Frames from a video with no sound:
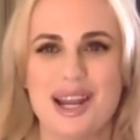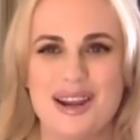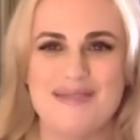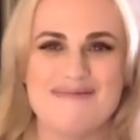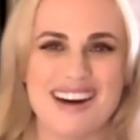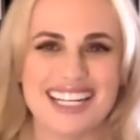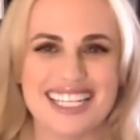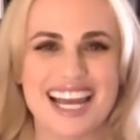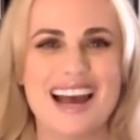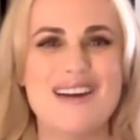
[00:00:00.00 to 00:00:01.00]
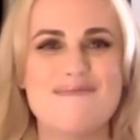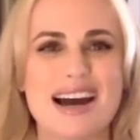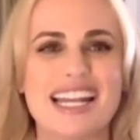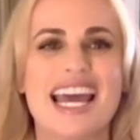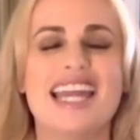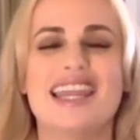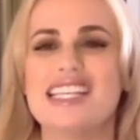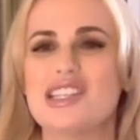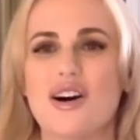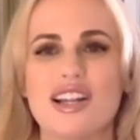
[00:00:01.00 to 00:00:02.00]
too much. But
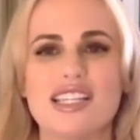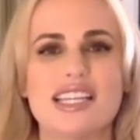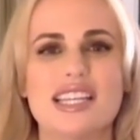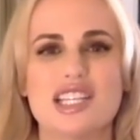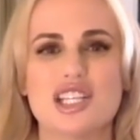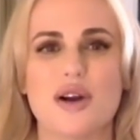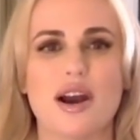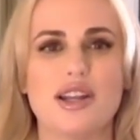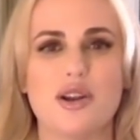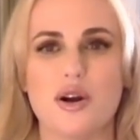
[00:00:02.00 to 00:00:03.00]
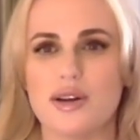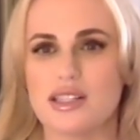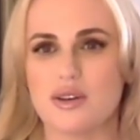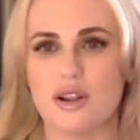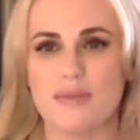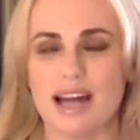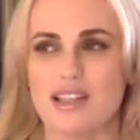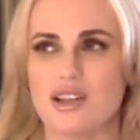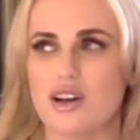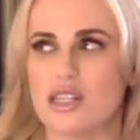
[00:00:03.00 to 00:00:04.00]
this, honestly, this show, I know it's all
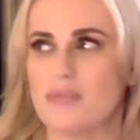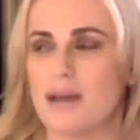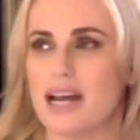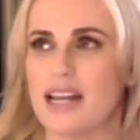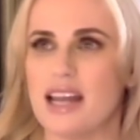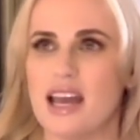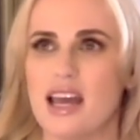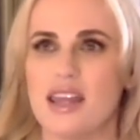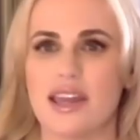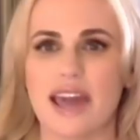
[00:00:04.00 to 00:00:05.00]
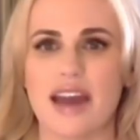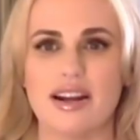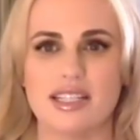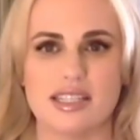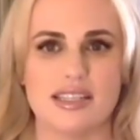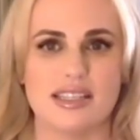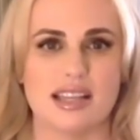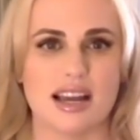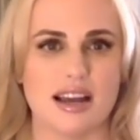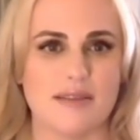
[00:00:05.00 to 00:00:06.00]
about dogs, but the
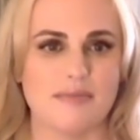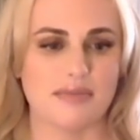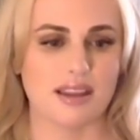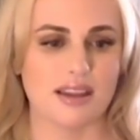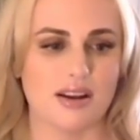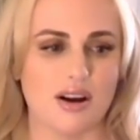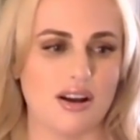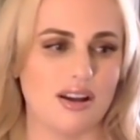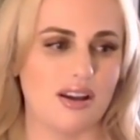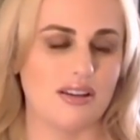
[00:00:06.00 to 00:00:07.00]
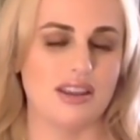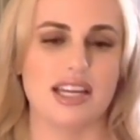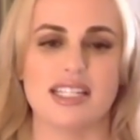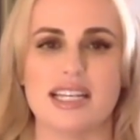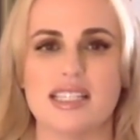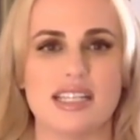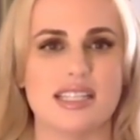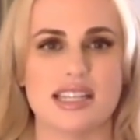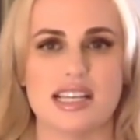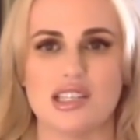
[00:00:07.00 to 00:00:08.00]
characters um, mm uh, the
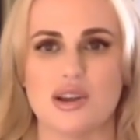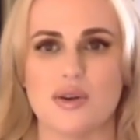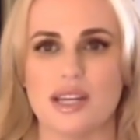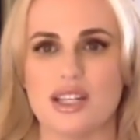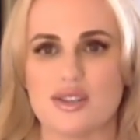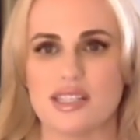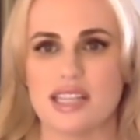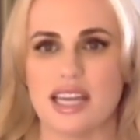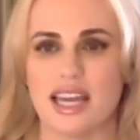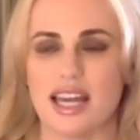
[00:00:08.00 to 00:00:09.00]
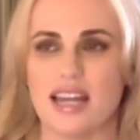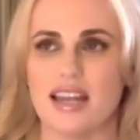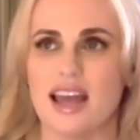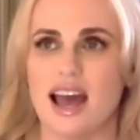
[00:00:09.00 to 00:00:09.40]
contestants they're so interesting and